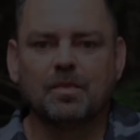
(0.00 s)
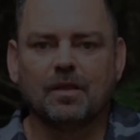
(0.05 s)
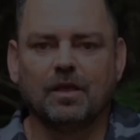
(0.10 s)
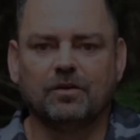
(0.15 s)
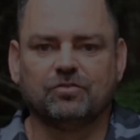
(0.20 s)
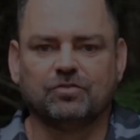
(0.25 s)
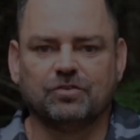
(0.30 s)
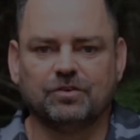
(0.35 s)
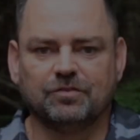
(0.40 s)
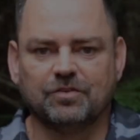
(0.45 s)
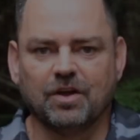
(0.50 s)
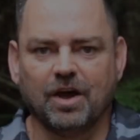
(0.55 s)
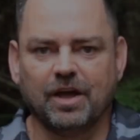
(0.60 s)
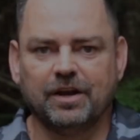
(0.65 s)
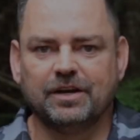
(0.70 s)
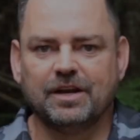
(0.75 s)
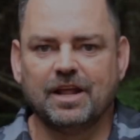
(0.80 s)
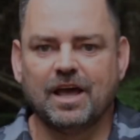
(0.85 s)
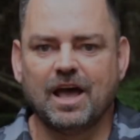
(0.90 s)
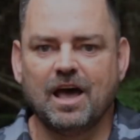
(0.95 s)
I served
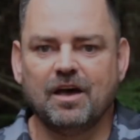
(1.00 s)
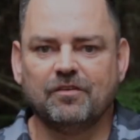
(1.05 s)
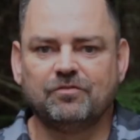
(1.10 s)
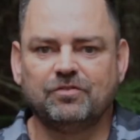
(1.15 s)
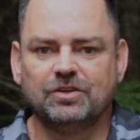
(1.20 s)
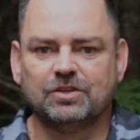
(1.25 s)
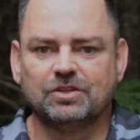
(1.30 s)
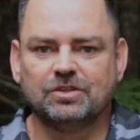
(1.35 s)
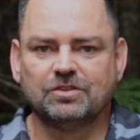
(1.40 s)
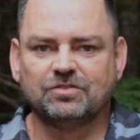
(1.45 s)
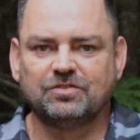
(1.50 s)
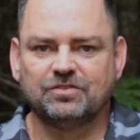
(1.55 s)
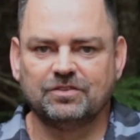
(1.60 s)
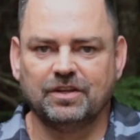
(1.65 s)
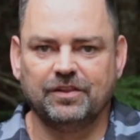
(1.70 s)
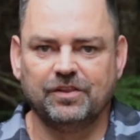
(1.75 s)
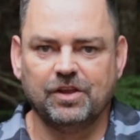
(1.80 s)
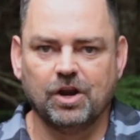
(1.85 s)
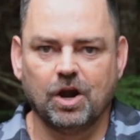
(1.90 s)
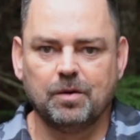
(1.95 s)
9.5 years
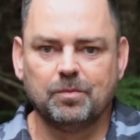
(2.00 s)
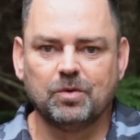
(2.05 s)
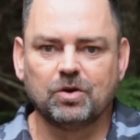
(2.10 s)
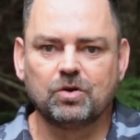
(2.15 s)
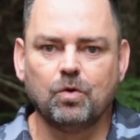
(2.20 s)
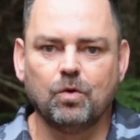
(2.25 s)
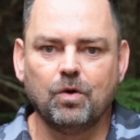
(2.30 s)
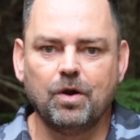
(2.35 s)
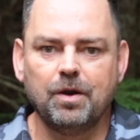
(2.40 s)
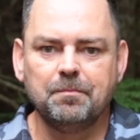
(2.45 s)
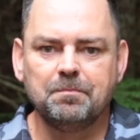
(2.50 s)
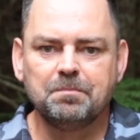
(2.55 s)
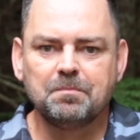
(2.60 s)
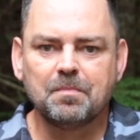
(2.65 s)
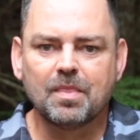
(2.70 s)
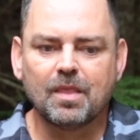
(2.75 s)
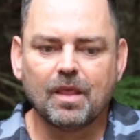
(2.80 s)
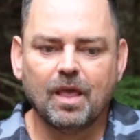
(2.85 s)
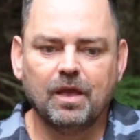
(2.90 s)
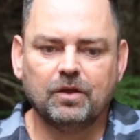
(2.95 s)
in the Armored Corps,
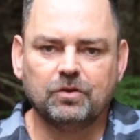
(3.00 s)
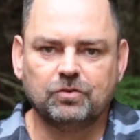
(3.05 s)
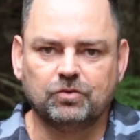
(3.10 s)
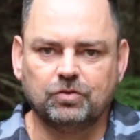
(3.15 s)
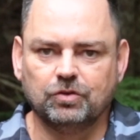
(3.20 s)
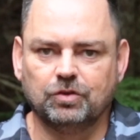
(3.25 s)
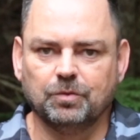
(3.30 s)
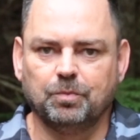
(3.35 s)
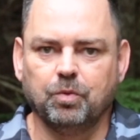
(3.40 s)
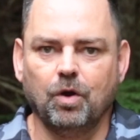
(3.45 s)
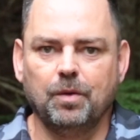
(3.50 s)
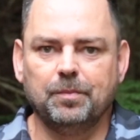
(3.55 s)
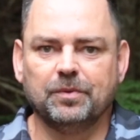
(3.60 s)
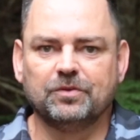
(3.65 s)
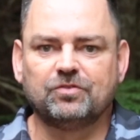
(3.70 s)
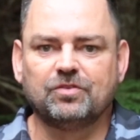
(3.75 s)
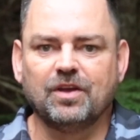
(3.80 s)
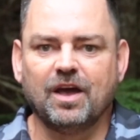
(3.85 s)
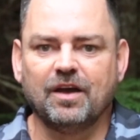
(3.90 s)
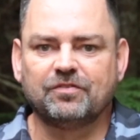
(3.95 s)
2
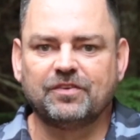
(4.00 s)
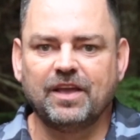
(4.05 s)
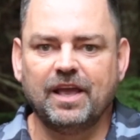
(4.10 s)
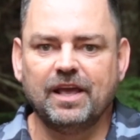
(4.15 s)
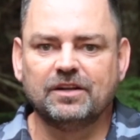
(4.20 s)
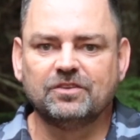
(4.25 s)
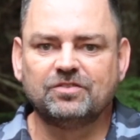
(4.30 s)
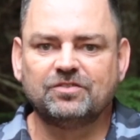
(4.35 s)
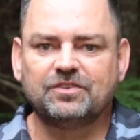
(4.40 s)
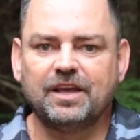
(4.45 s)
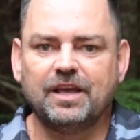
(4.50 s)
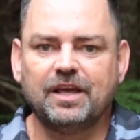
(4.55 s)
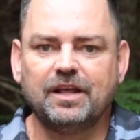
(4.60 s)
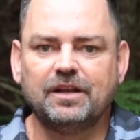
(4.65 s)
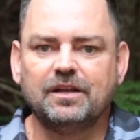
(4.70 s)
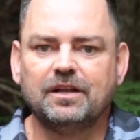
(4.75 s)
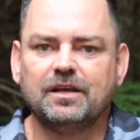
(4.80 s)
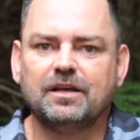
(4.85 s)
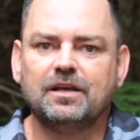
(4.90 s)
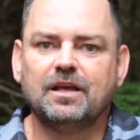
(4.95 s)
deployments to
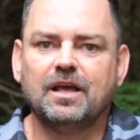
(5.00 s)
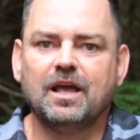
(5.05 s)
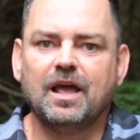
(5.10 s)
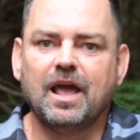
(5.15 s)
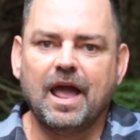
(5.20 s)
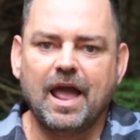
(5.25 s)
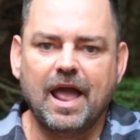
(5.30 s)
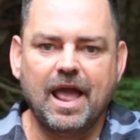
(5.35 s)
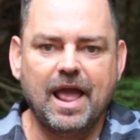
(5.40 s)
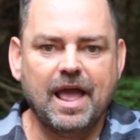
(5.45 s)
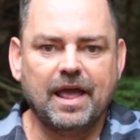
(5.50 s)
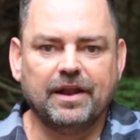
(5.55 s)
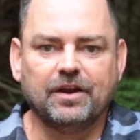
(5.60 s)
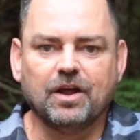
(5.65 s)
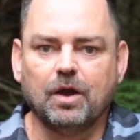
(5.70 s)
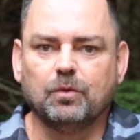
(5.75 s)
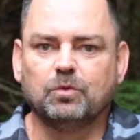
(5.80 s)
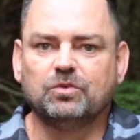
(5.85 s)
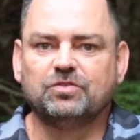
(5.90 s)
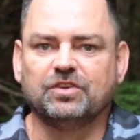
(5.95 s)
Afghanistan, and
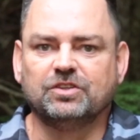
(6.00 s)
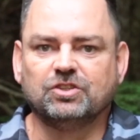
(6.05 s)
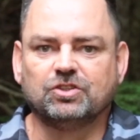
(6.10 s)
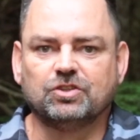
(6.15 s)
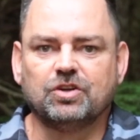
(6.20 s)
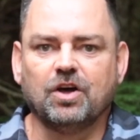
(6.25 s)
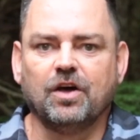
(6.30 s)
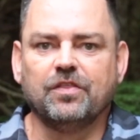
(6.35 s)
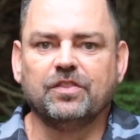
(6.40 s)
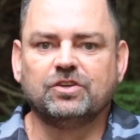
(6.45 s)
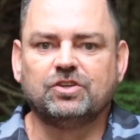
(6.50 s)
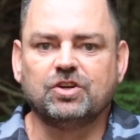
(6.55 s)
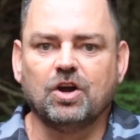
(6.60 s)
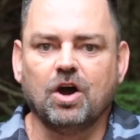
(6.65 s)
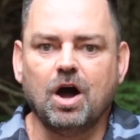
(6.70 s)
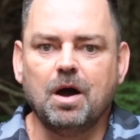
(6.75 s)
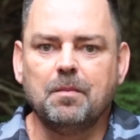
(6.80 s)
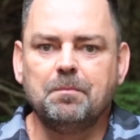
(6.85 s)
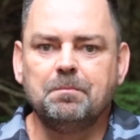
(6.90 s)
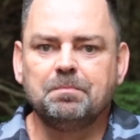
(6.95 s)
I was injured on the
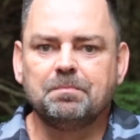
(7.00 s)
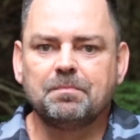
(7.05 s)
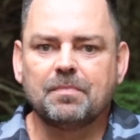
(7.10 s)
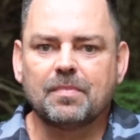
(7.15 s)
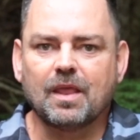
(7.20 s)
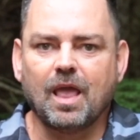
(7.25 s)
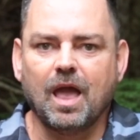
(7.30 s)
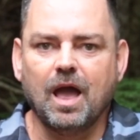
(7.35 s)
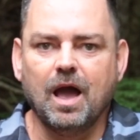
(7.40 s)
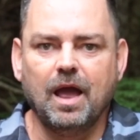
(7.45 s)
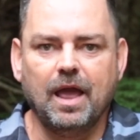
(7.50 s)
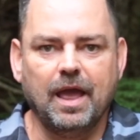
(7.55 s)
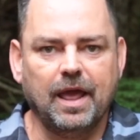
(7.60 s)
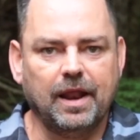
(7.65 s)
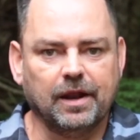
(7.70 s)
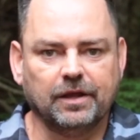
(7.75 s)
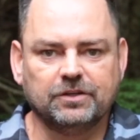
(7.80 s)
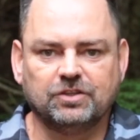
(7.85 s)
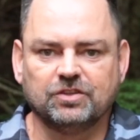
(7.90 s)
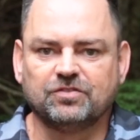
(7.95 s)
job,
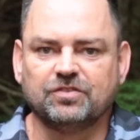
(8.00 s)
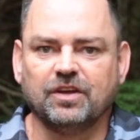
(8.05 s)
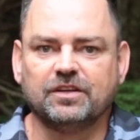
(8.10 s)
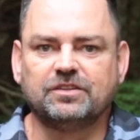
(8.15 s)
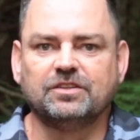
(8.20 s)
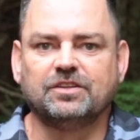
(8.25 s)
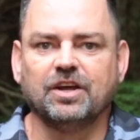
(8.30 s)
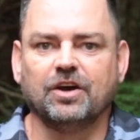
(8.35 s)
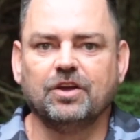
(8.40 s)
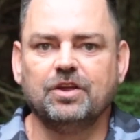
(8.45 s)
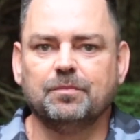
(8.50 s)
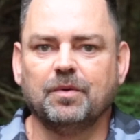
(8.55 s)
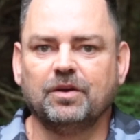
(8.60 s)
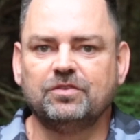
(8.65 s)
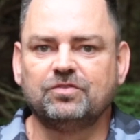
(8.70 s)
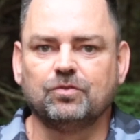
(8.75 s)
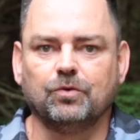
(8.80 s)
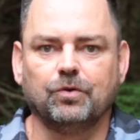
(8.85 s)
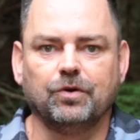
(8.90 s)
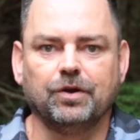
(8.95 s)
and I'd just like to tell you my
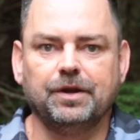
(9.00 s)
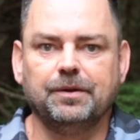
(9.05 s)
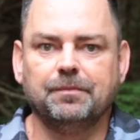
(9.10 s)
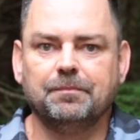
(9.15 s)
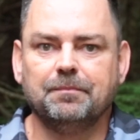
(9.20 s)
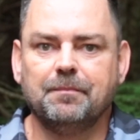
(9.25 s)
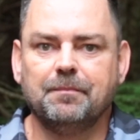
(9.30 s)
story.